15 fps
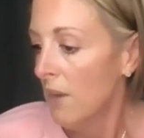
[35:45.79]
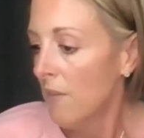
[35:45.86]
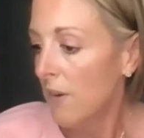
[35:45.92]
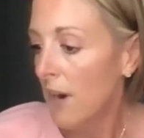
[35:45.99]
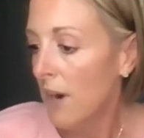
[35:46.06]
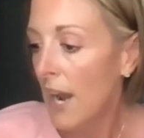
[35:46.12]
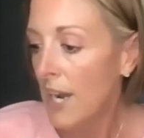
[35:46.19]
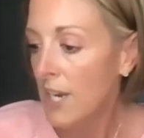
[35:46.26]

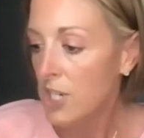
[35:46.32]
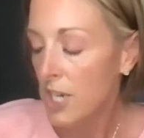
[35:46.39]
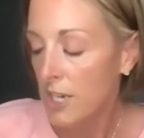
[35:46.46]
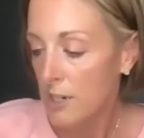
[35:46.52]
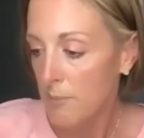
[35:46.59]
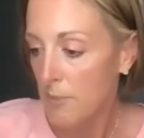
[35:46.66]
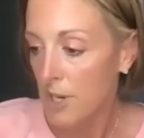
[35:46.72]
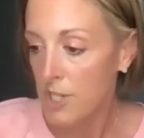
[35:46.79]
For
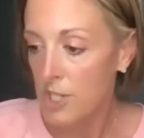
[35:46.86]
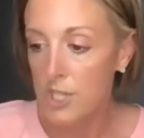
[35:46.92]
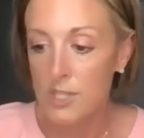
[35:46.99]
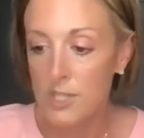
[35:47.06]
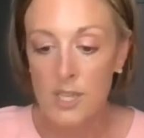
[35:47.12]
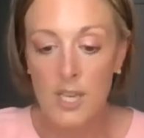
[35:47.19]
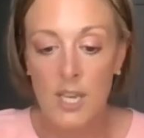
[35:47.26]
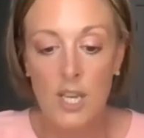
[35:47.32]
eyeshadow
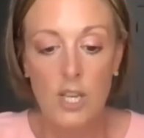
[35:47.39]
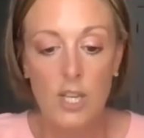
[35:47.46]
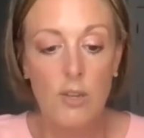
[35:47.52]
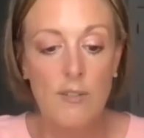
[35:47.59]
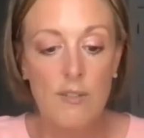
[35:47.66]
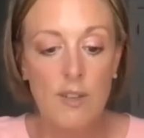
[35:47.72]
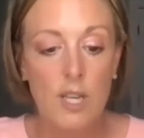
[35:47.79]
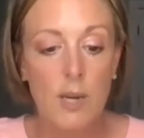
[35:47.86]
brushes, you
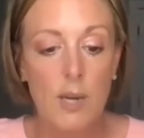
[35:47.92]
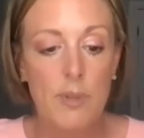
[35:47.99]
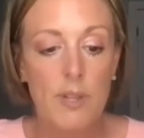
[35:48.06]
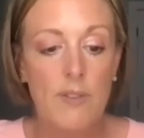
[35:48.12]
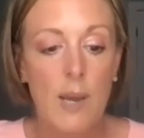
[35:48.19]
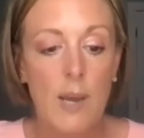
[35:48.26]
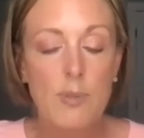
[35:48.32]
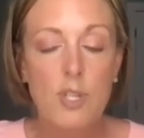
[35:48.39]
have a couple of
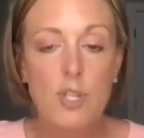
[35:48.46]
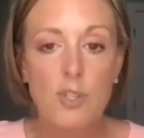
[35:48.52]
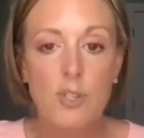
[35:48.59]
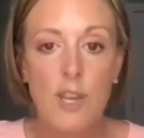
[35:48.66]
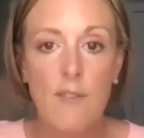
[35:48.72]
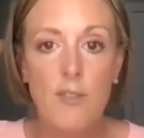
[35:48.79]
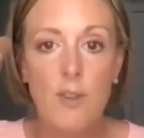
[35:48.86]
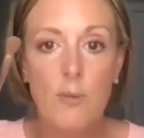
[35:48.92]
options. You
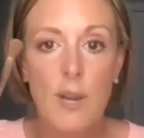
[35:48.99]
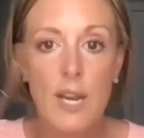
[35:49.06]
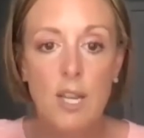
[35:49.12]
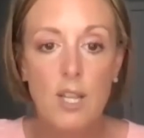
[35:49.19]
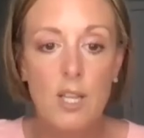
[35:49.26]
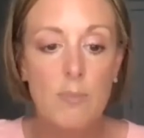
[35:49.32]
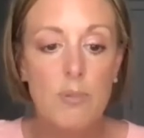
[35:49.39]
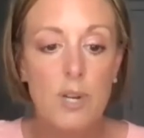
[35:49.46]
have the
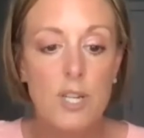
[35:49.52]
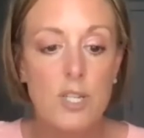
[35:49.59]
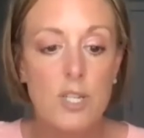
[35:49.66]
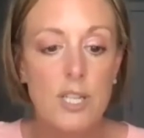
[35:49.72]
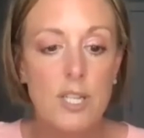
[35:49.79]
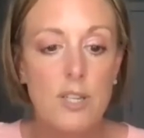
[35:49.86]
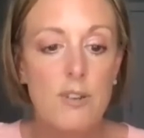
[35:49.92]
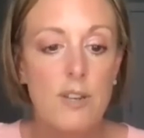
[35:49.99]
regular brush
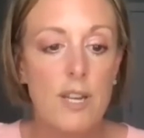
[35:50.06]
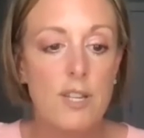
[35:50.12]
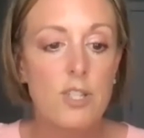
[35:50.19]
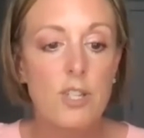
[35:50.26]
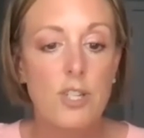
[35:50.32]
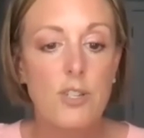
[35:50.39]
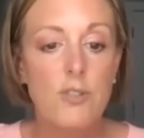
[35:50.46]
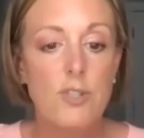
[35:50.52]
like you guys
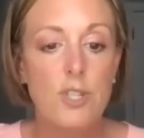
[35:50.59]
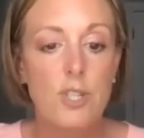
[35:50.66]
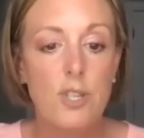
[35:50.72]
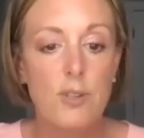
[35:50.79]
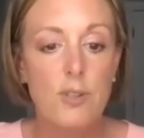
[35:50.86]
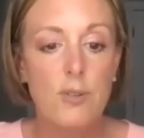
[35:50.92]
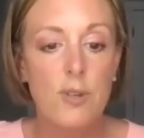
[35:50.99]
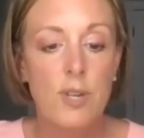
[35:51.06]
are used
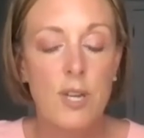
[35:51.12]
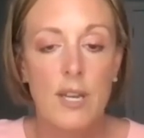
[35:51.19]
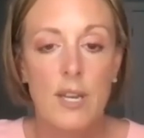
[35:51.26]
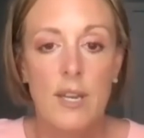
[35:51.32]
to.